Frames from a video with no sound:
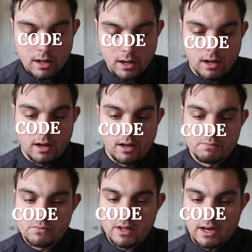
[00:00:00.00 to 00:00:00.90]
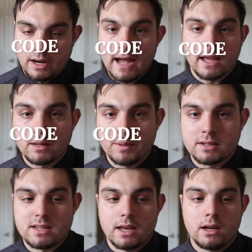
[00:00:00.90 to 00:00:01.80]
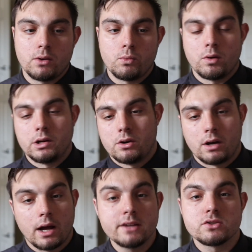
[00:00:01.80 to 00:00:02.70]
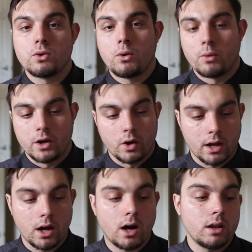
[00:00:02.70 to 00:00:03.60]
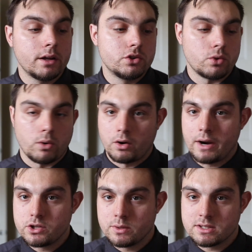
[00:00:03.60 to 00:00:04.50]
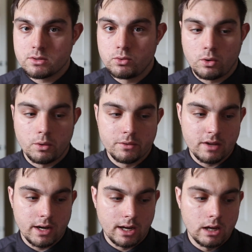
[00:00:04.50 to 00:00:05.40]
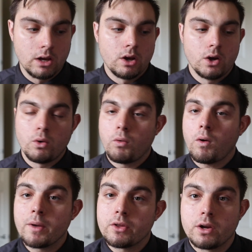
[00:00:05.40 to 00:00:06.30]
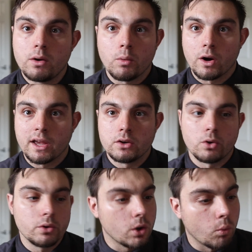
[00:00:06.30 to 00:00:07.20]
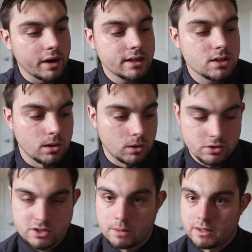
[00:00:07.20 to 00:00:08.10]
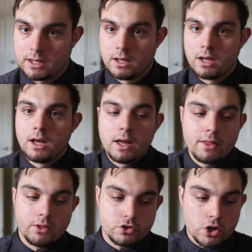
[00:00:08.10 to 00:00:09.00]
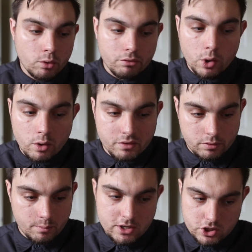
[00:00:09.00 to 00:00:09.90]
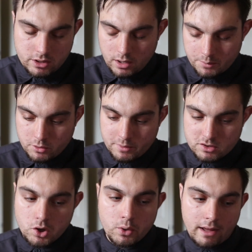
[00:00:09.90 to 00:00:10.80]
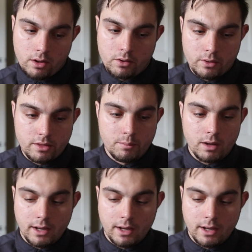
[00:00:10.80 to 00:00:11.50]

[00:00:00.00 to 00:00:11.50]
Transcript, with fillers: uh, in an academic setting where you're in high school, where you're in college or a graduate school setting, or whether you're a working adult and you're wanting to learn something? The general flow of information comes from this code algorithm,